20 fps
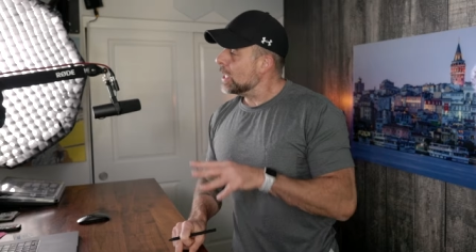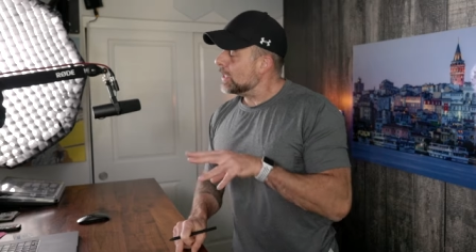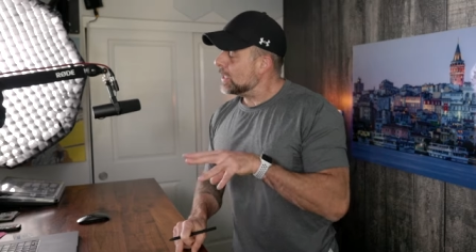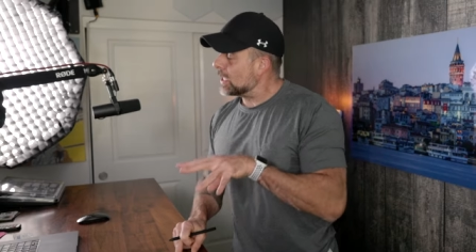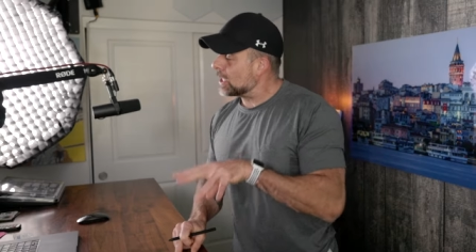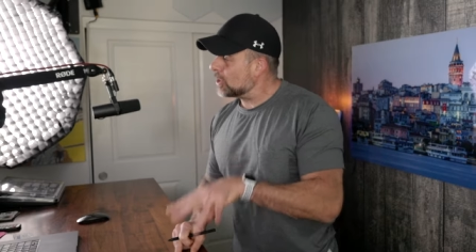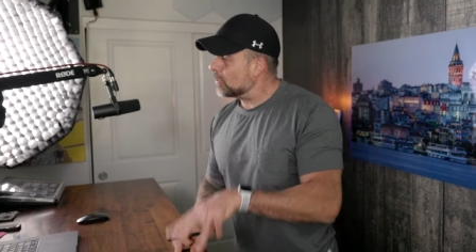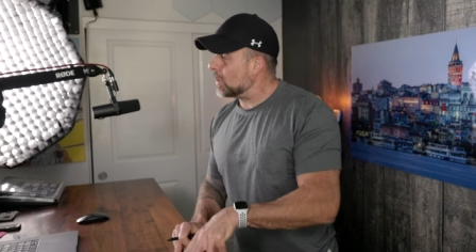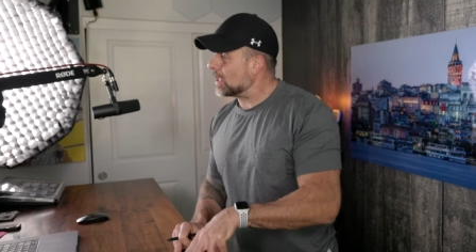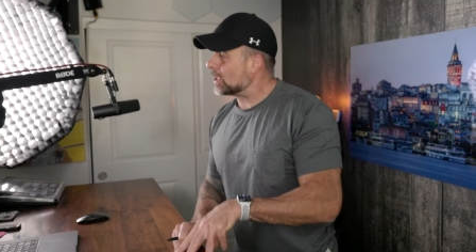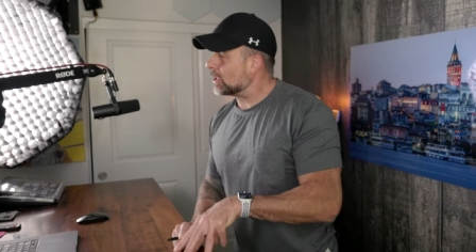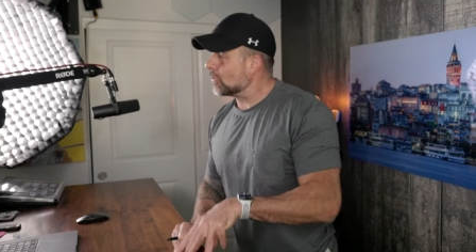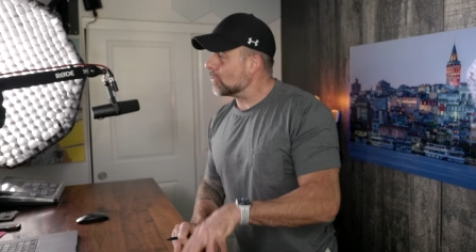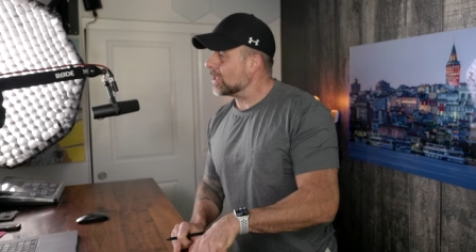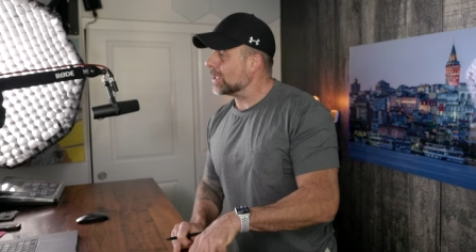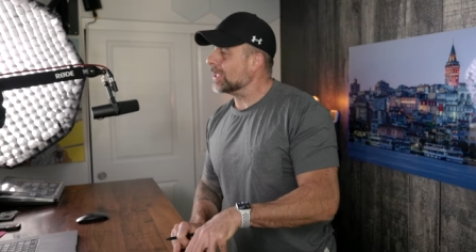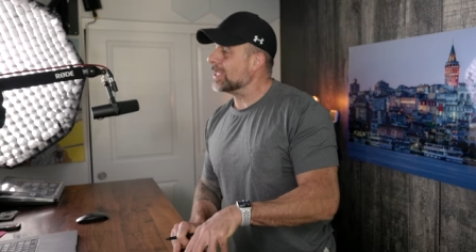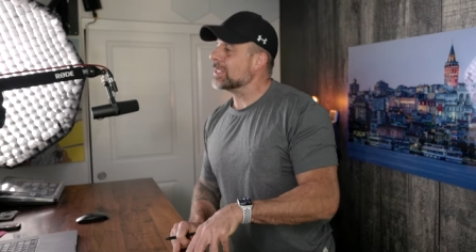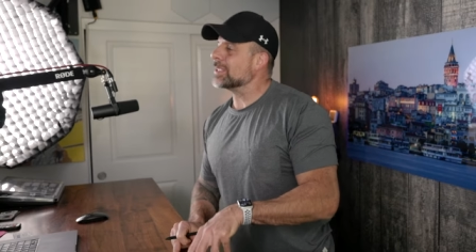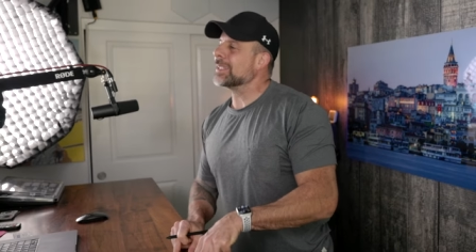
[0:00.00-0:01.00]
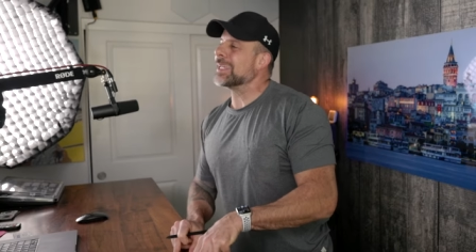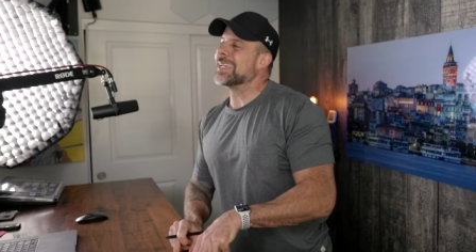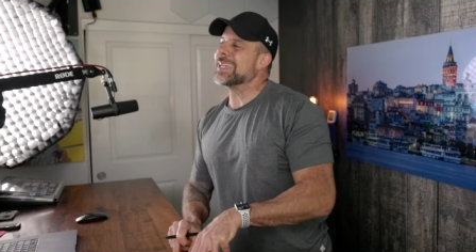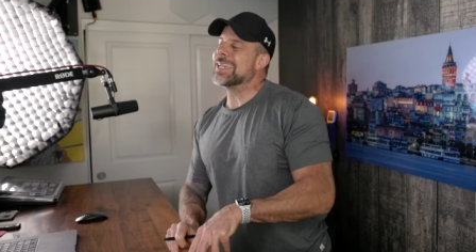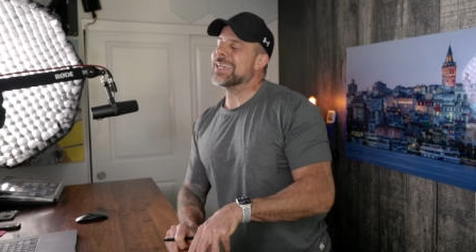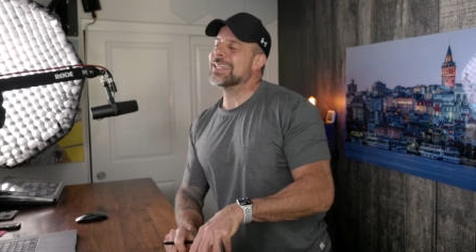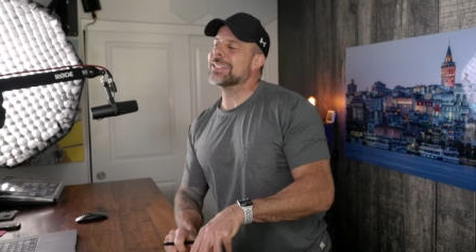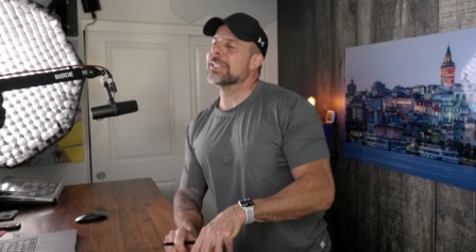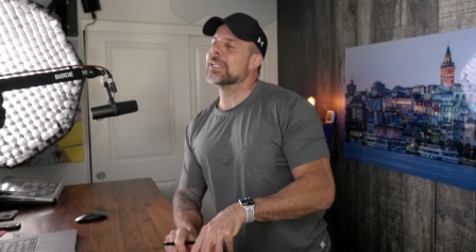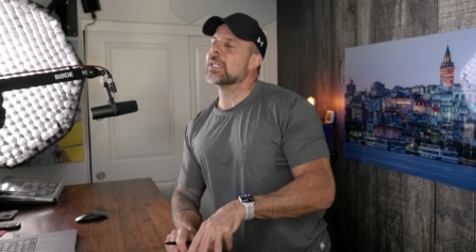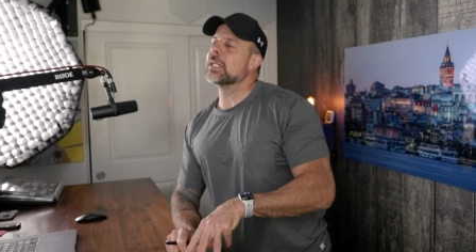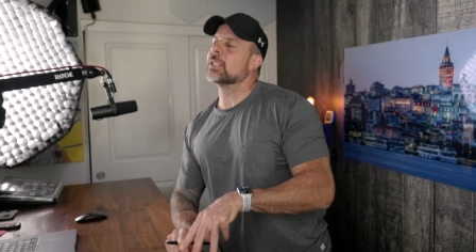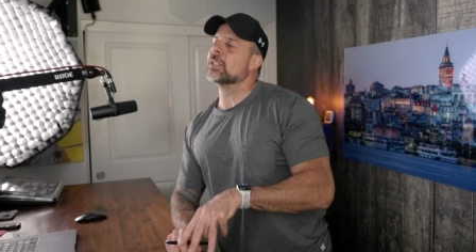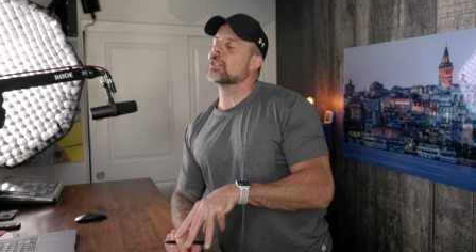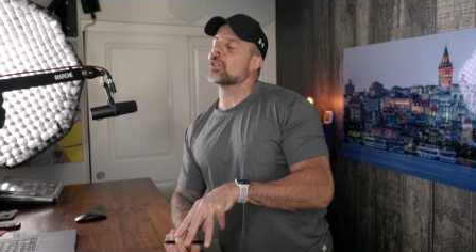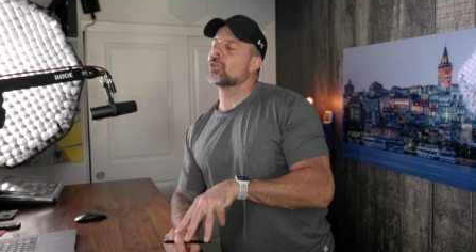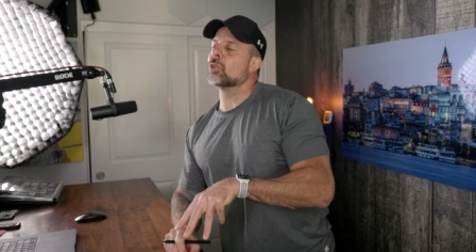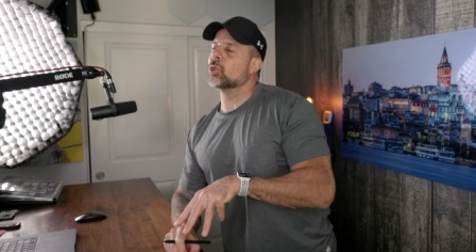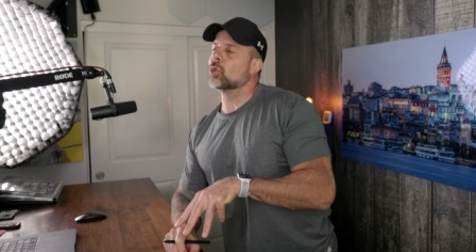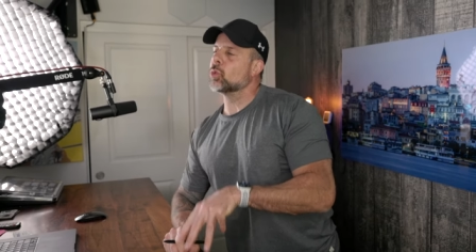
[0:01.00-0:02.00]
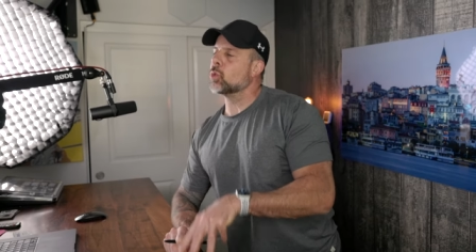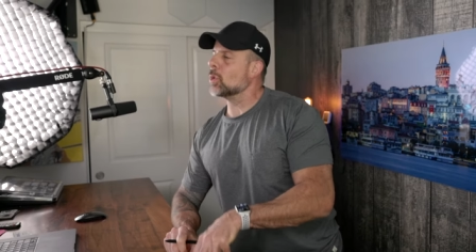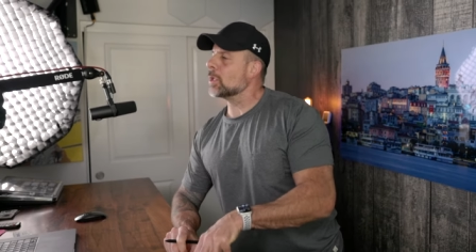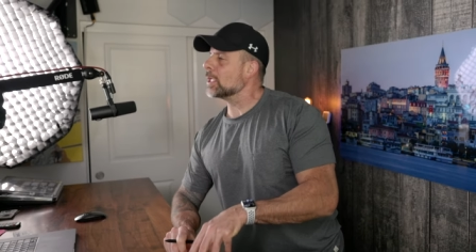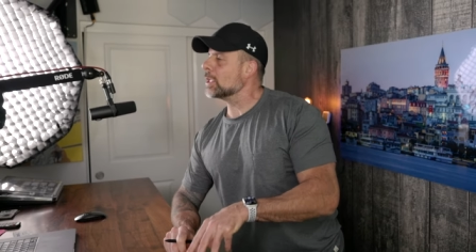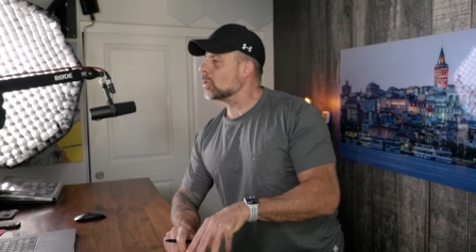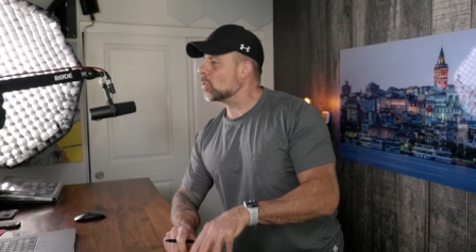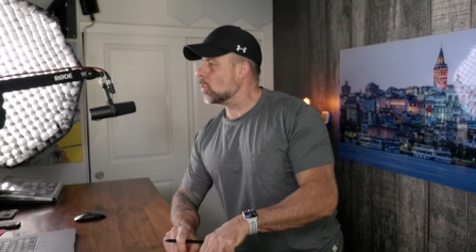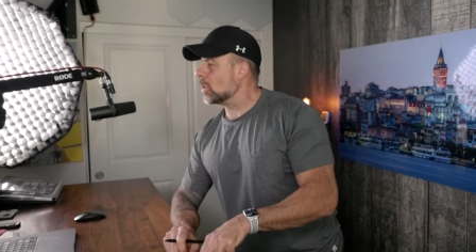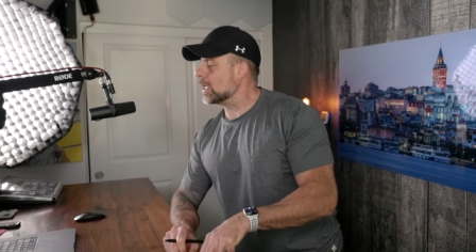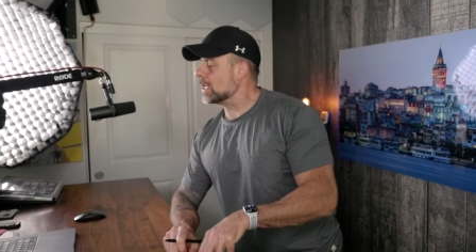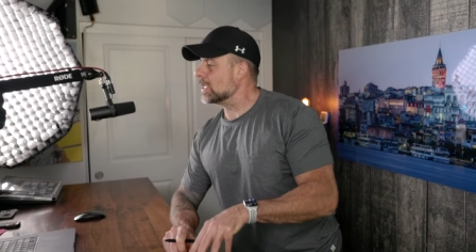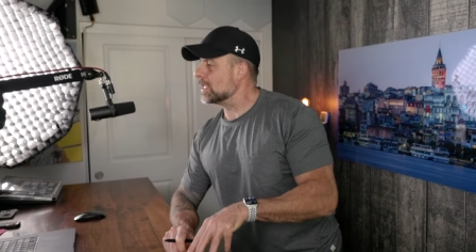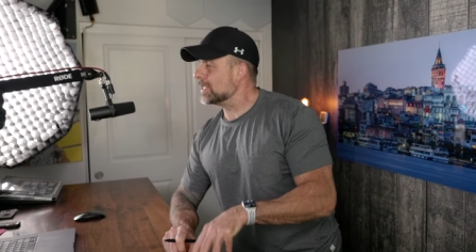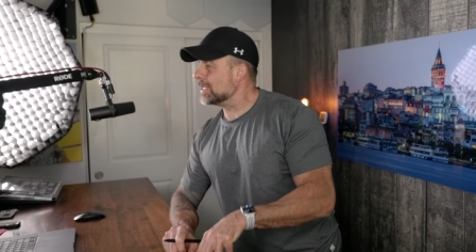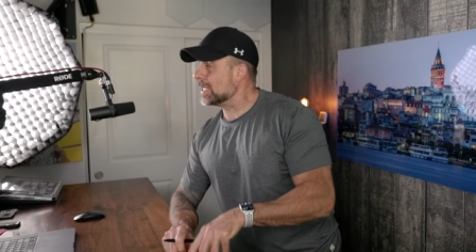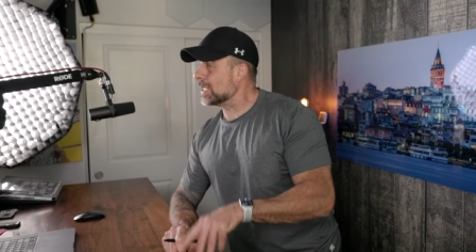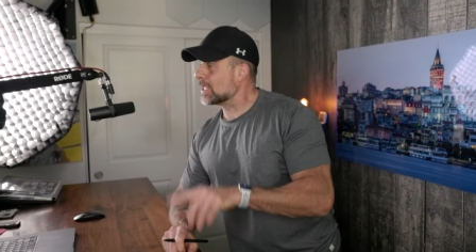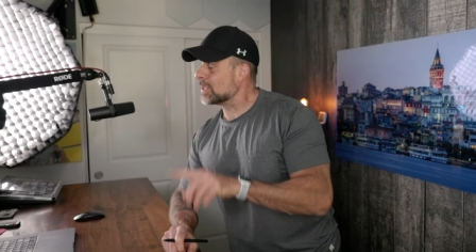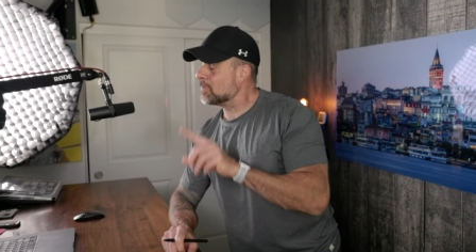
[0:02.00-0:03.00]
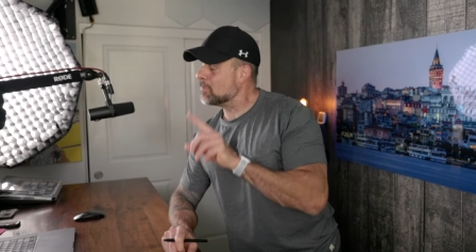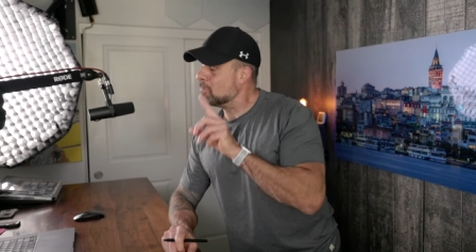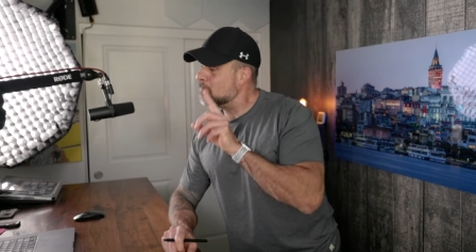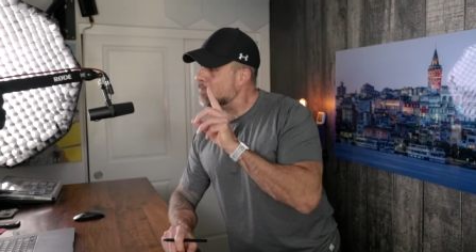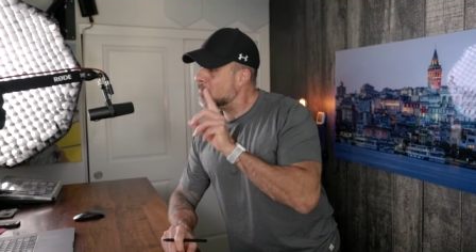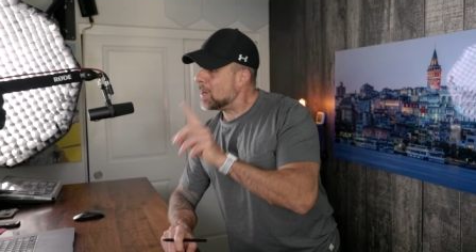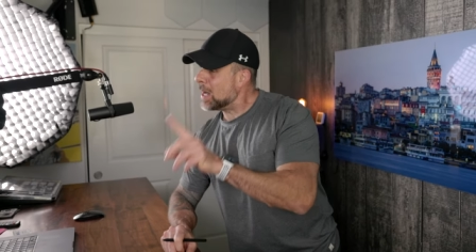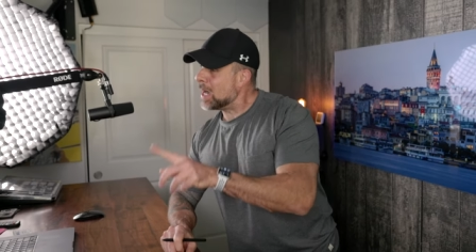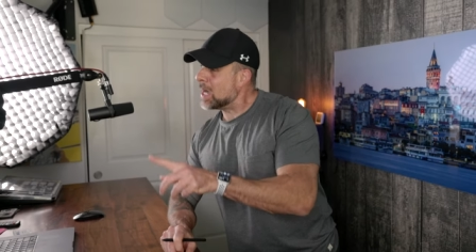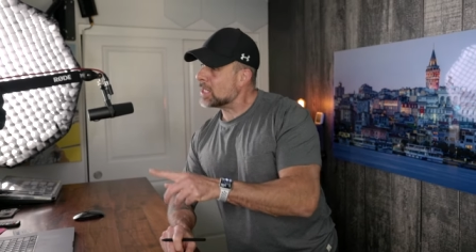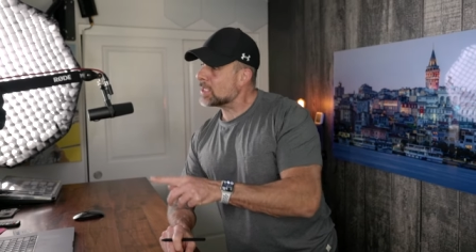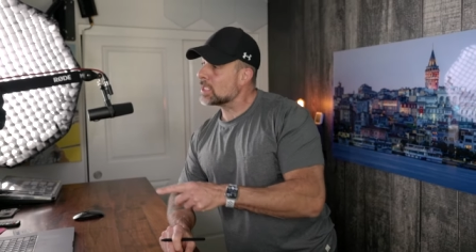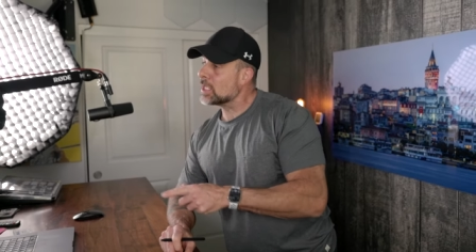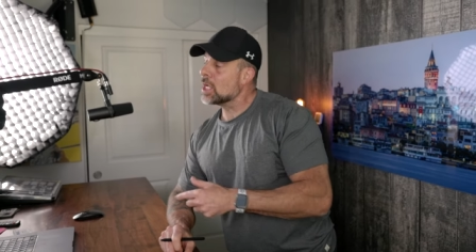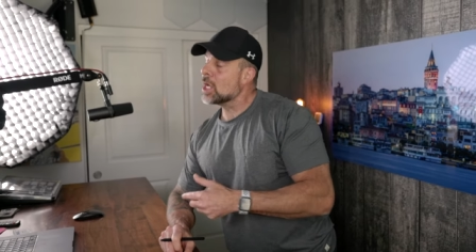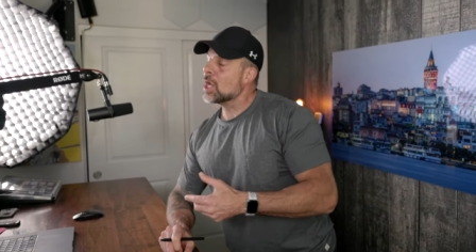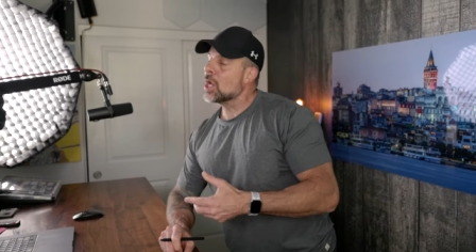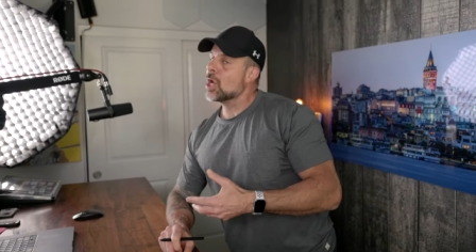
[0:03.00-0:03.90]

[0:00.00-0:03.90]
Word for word: the expected release date isn't until 2026 but